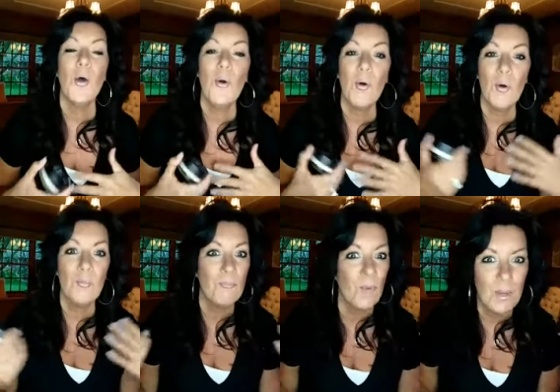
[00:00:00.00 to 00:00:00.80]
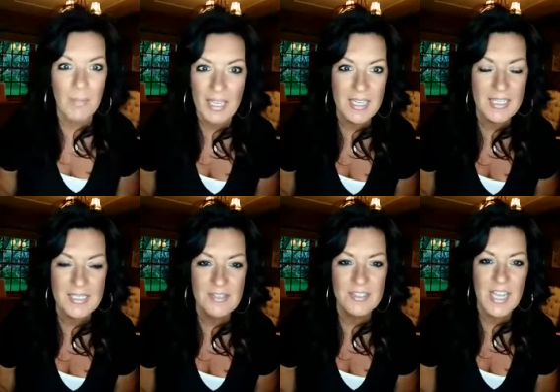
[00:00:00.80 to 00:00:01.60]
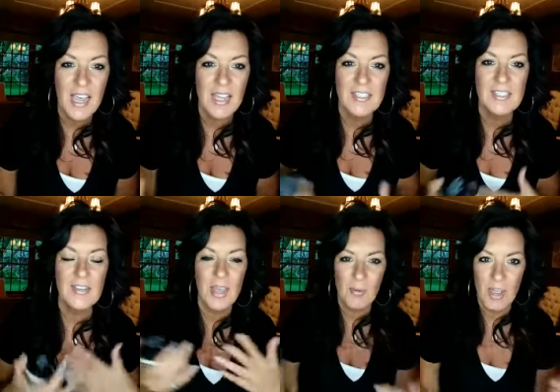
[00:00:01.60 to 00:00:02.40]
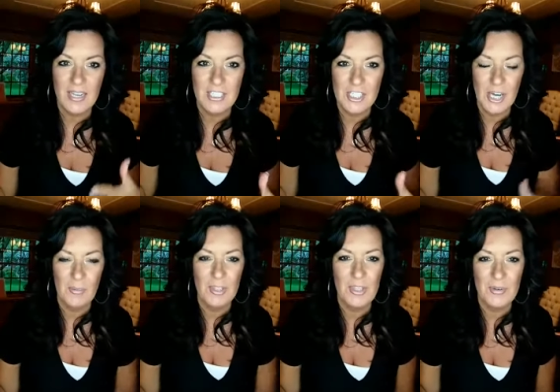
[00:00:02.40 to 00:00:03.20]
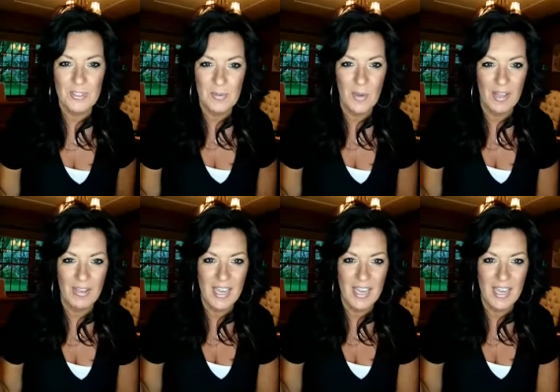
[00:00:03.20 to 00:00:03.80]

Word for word: or one of my kids have done so that way I can share with you as well,